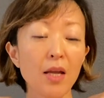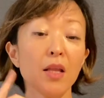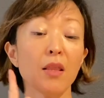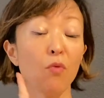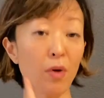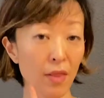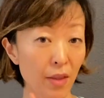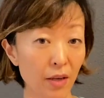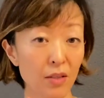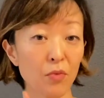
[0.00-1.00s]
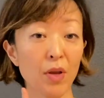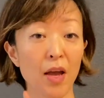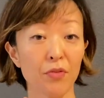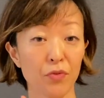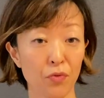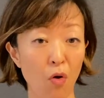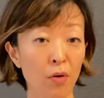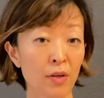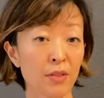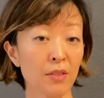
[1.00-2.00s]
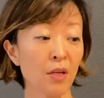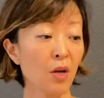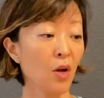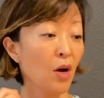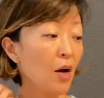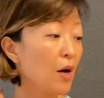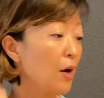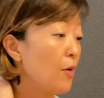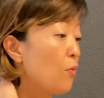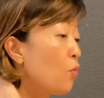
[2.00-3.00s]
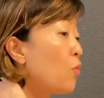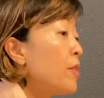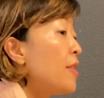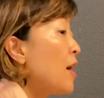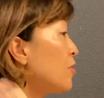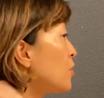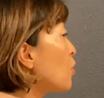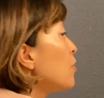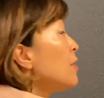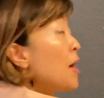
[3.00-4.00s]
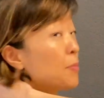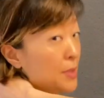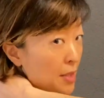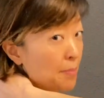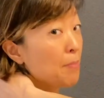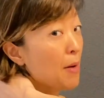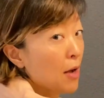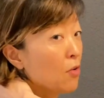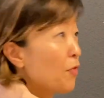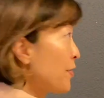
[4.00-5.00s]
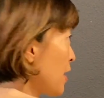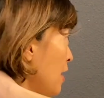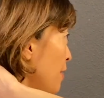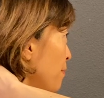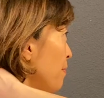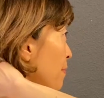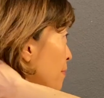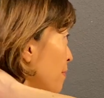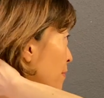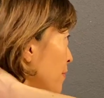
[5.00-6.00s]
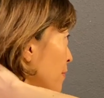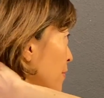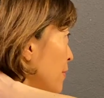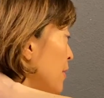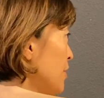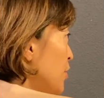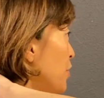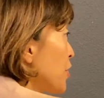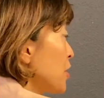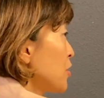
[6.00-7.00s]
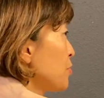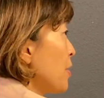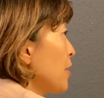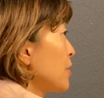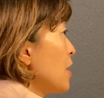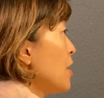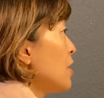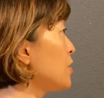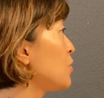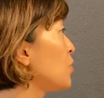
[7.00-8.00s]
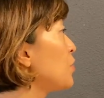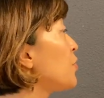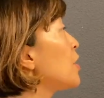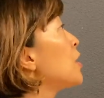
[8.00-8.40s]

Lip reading: the one thing is we have to focus without collapsing back of the cervical spine. So if